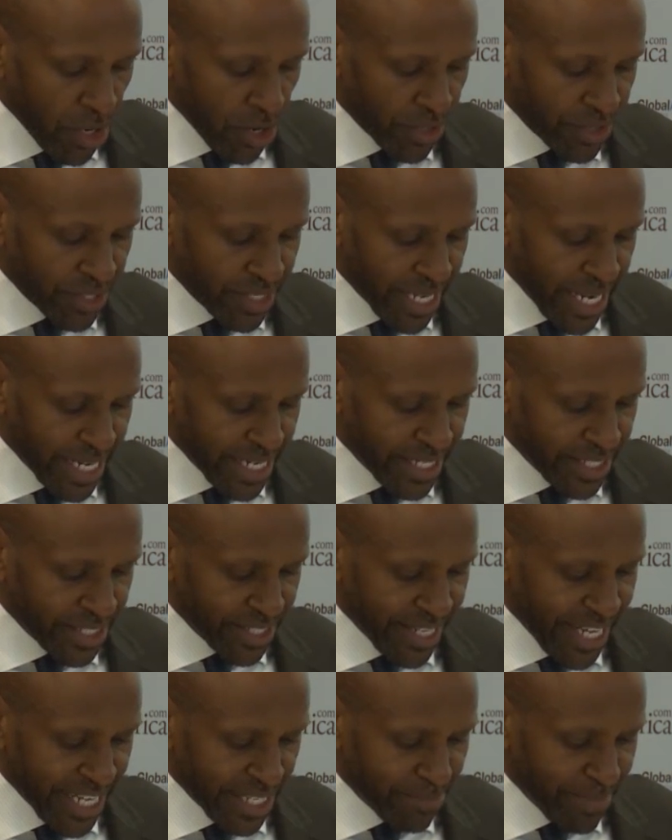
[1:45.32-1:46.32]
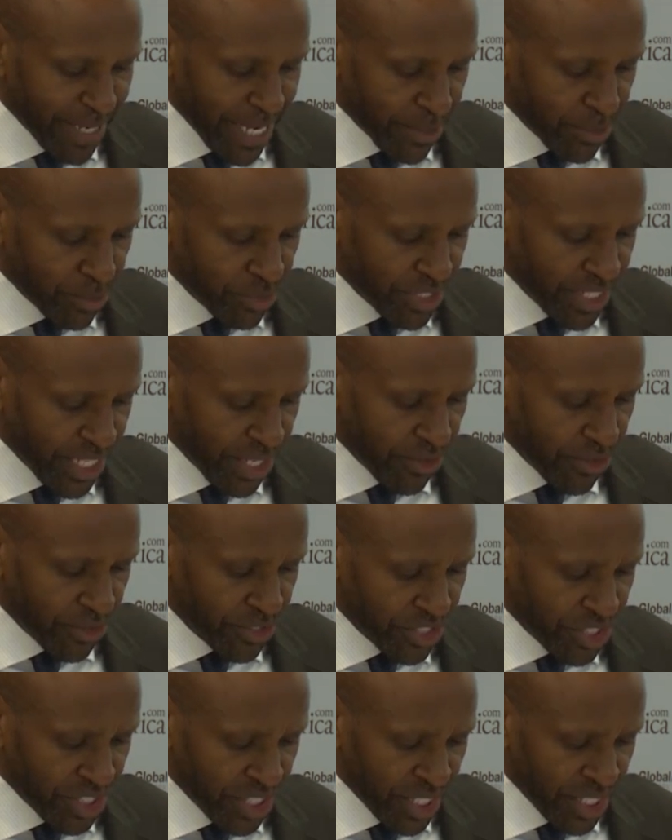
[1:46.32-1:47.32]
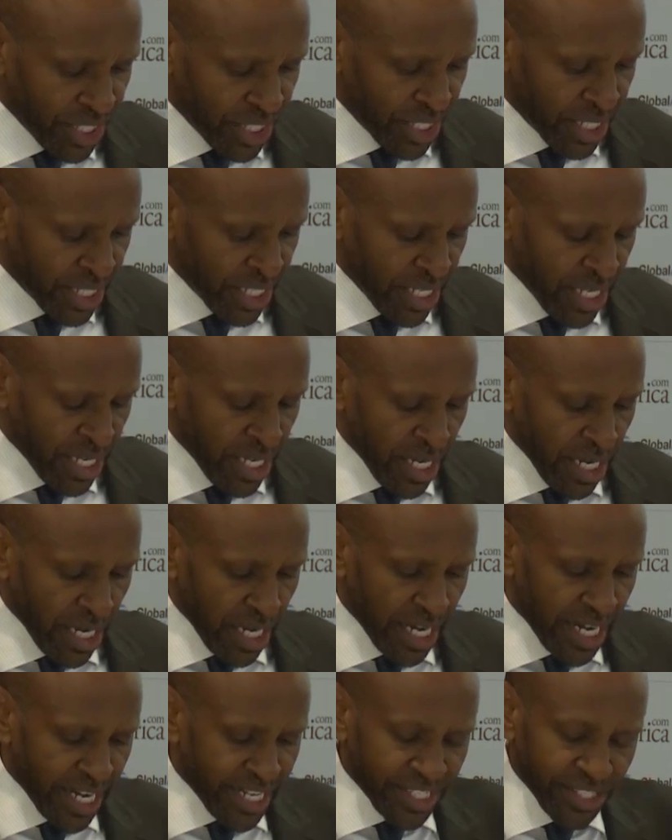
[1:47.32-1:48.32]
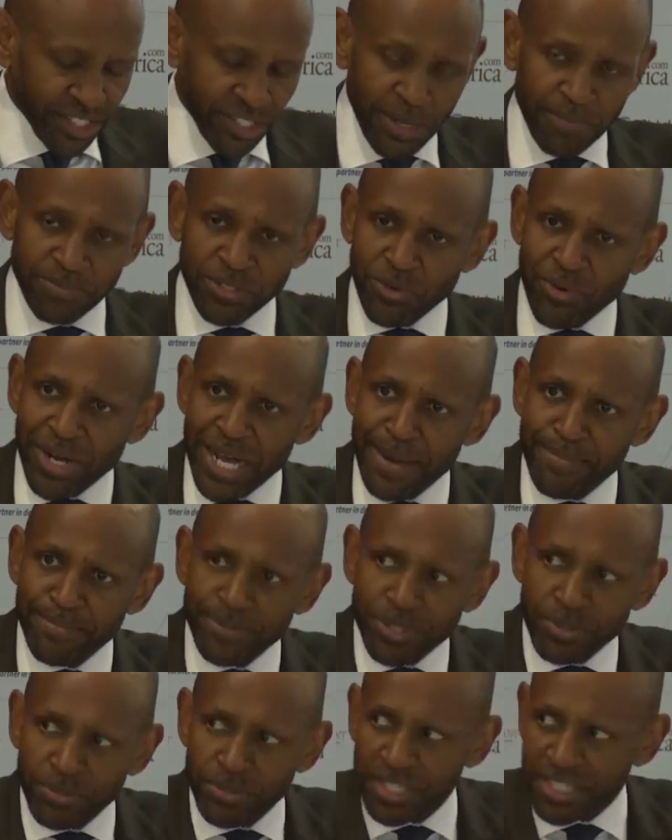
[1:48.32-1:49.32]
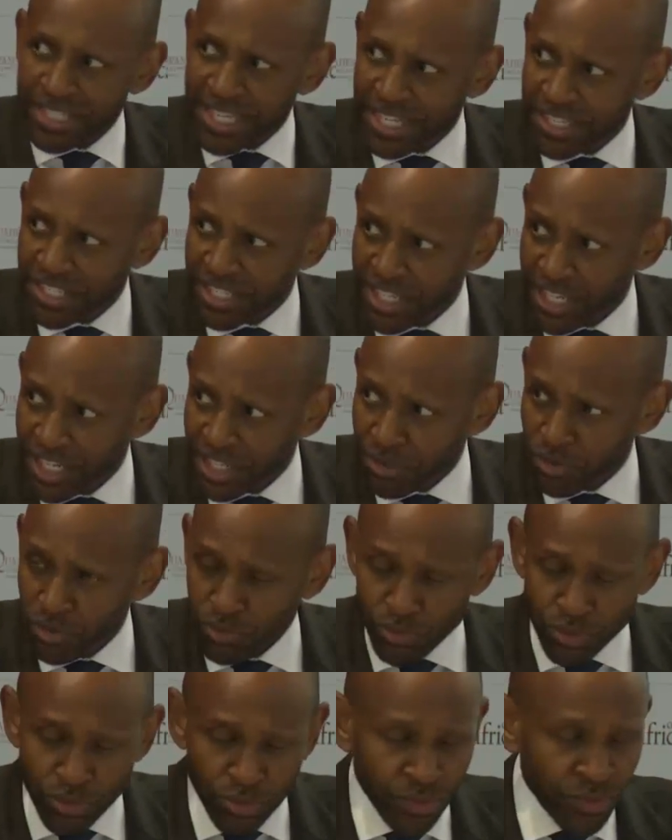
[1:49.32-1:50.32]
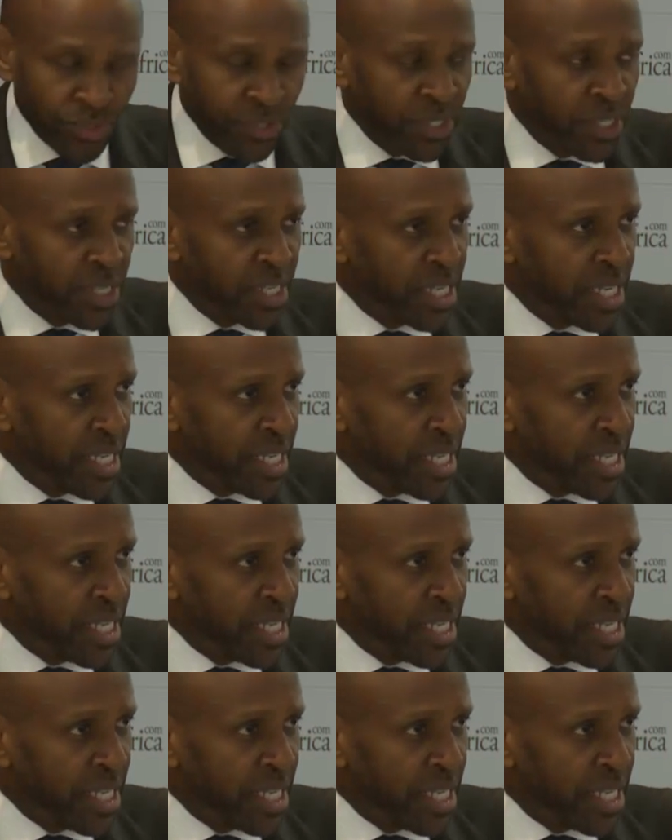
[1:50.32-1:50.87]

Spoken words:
and it's led by Uche Oji. It subscribes to the Santiago rules.